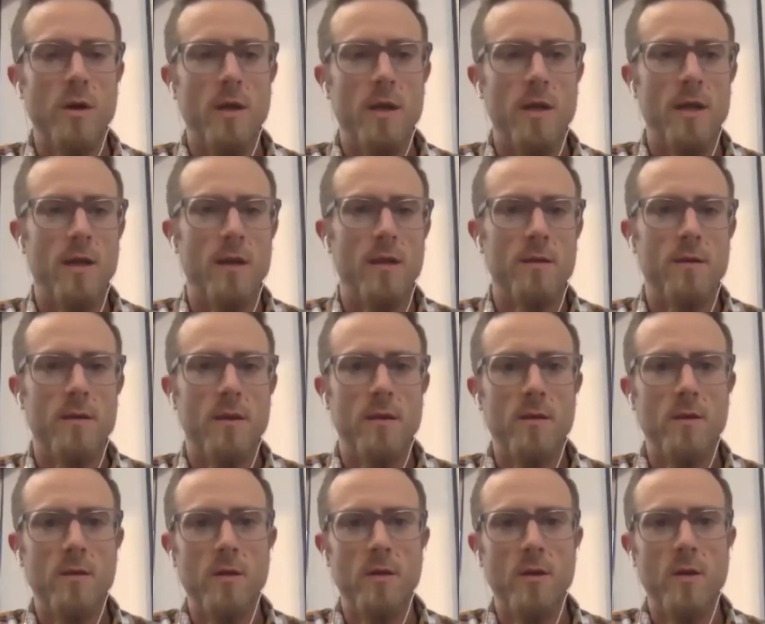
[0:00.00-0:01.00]
And
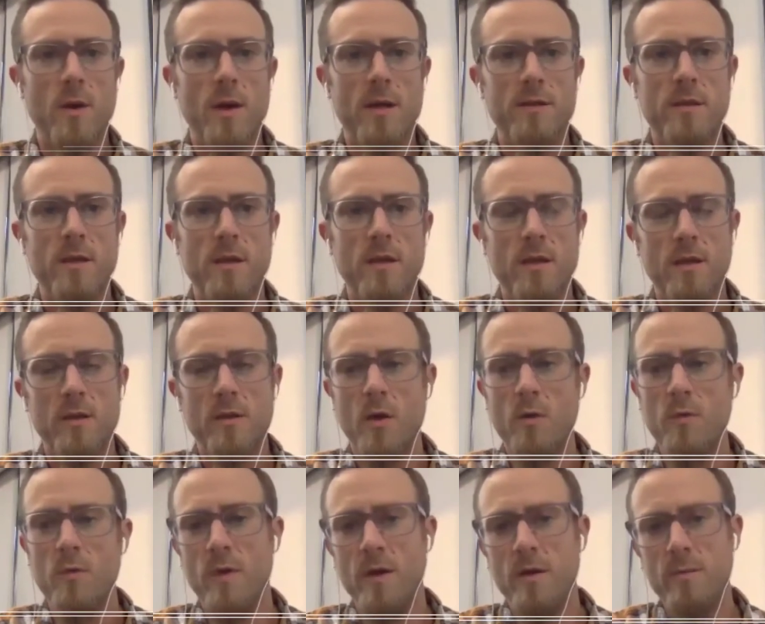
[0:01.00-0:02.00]
you can go out to
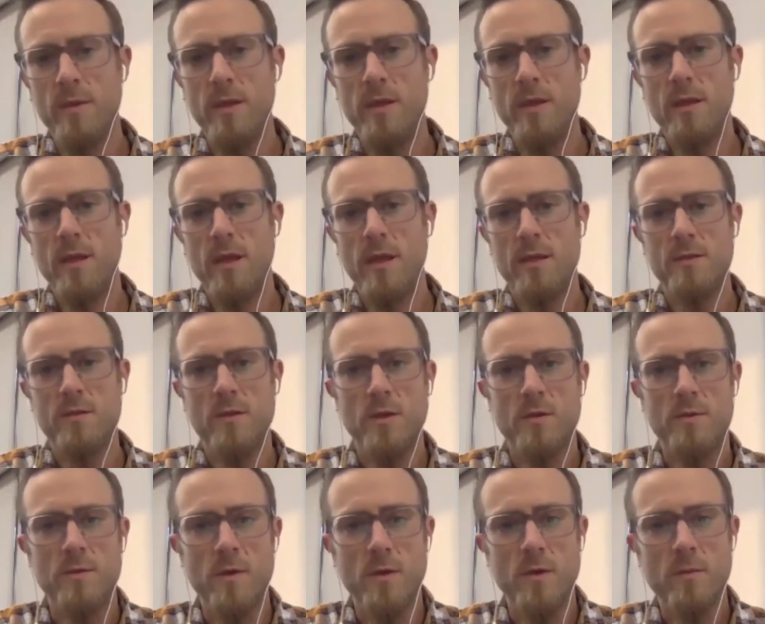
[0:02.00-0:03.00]
GoFundMe and
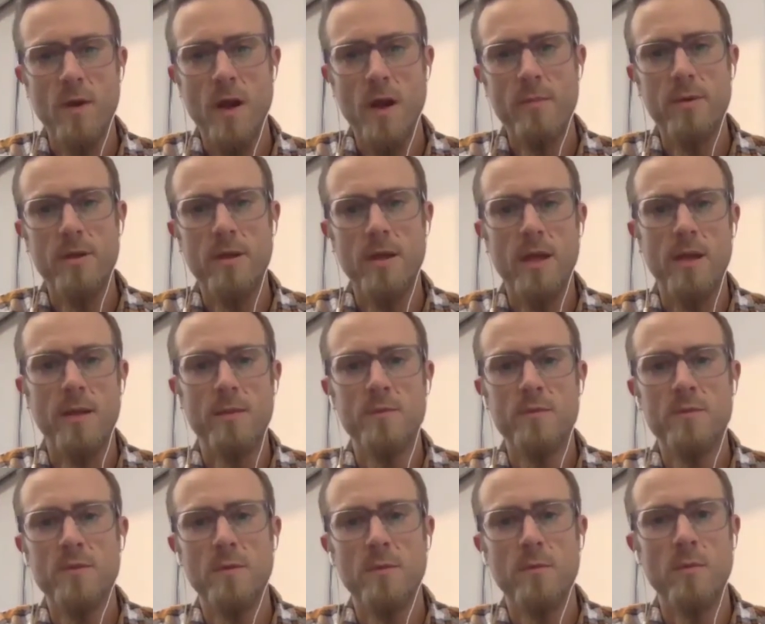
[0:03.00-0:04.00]
search for Robin
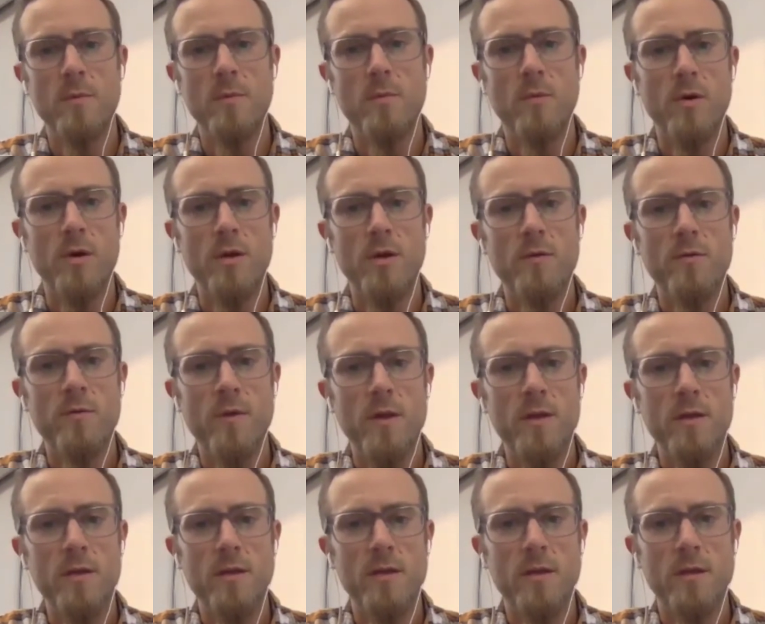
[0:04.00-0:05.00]
Ames Memorial
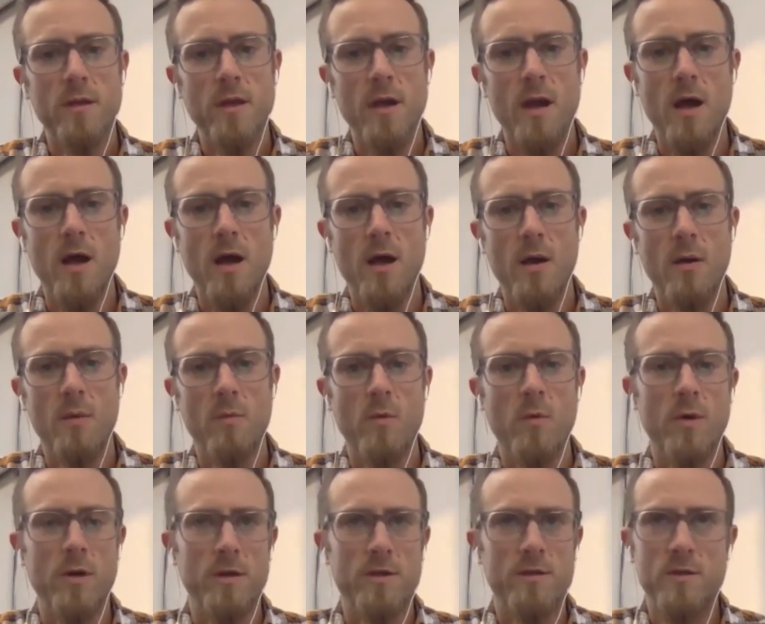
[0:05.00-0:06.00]
Fund,
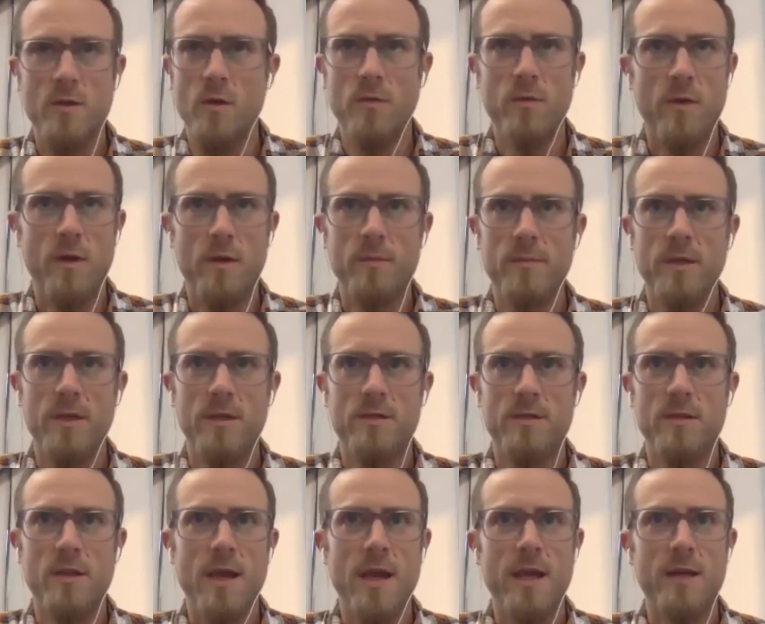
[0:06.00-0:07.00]
or it's GoFundMe
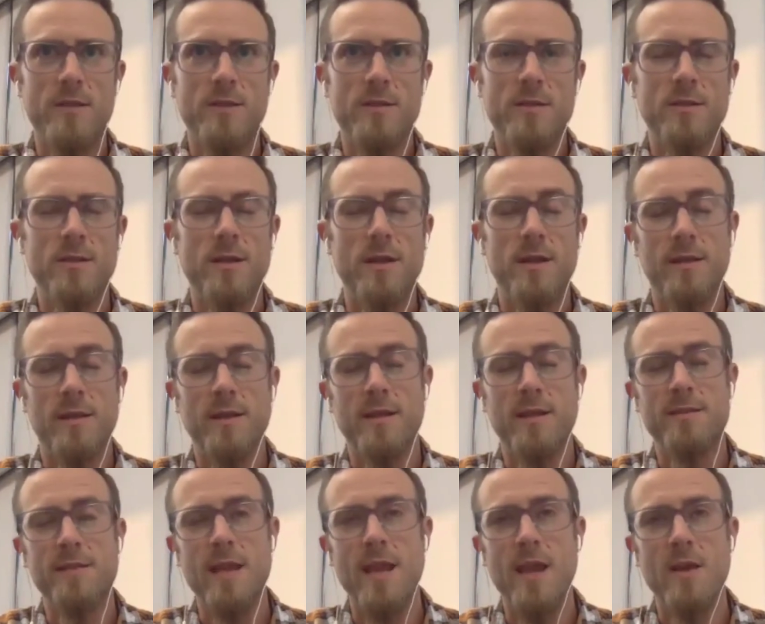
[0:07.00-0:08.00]
/ I think
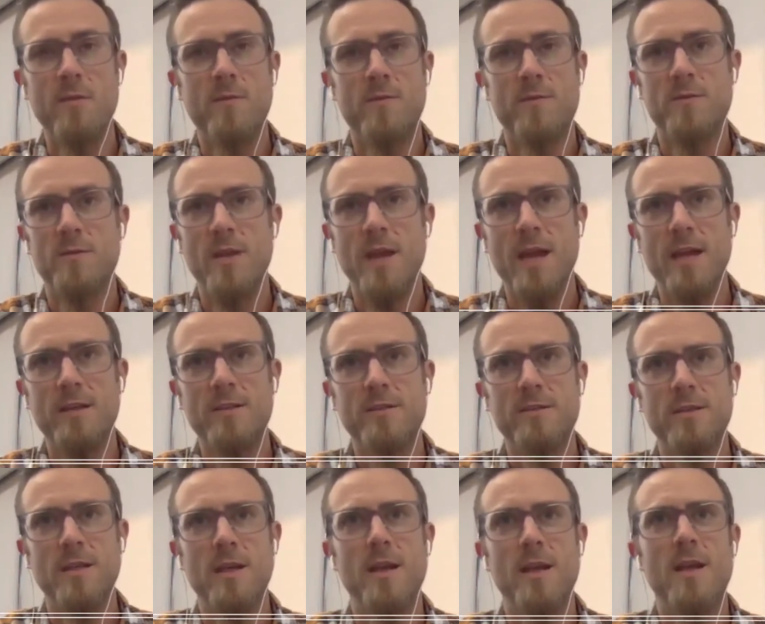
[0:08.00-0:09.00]
it's
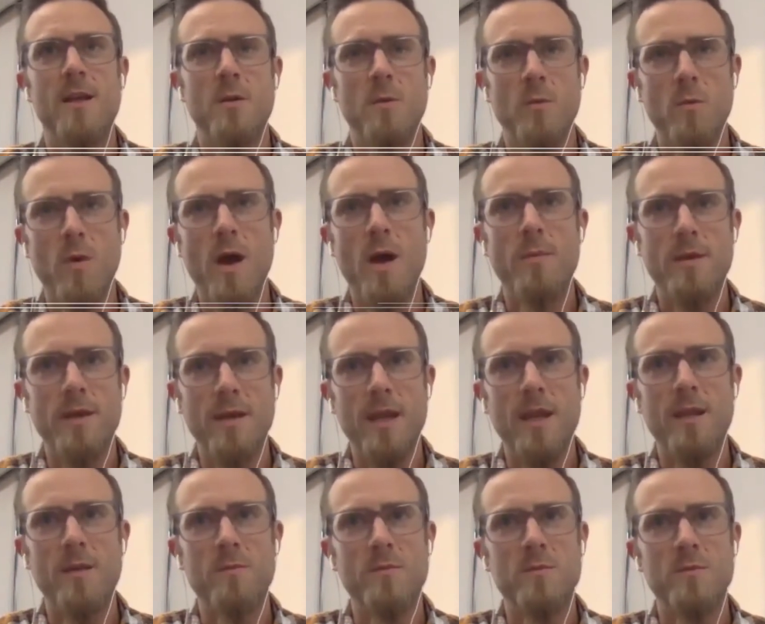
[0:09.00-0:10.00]
F/Robin
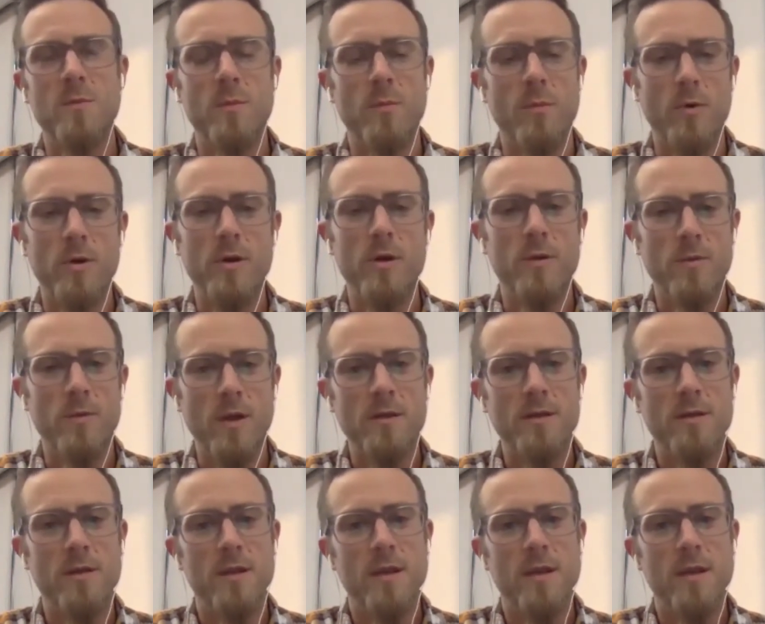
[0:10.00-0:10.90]
Ames Memorial Run.